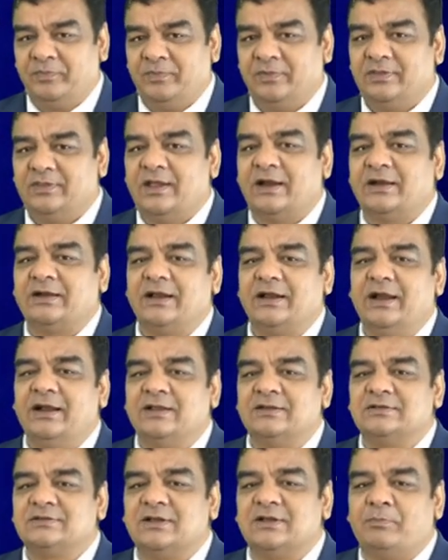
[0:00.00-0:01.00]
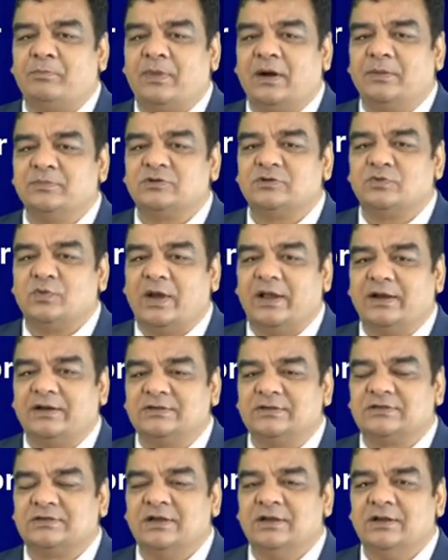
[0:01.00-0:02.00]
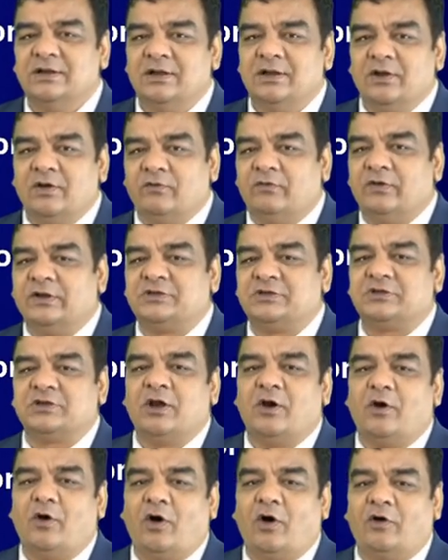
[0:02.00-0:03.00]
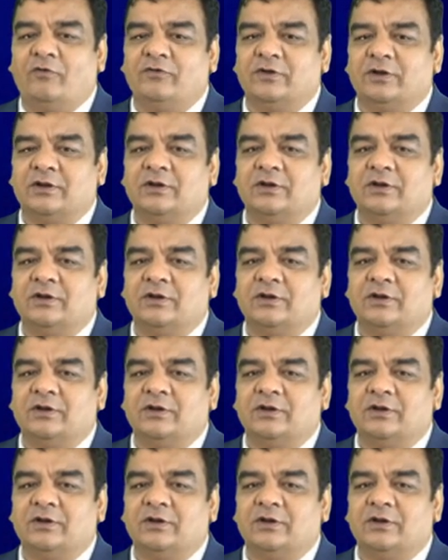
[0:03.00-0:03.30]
that it is the mumps virus which often